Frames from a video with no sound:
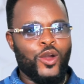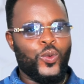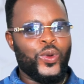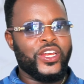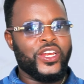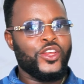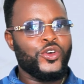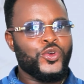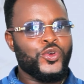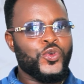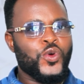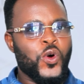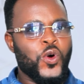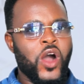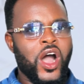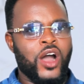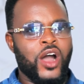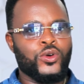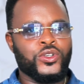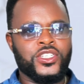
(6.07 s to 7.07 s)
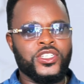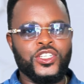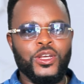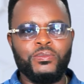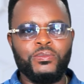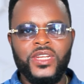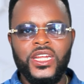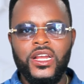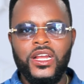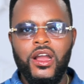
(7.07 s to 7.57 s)
quickly rolled out
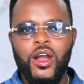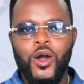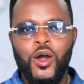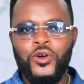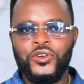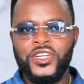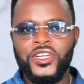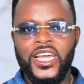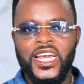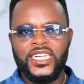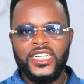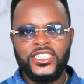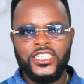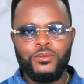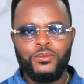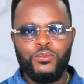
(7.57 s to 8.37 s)
something called the Agent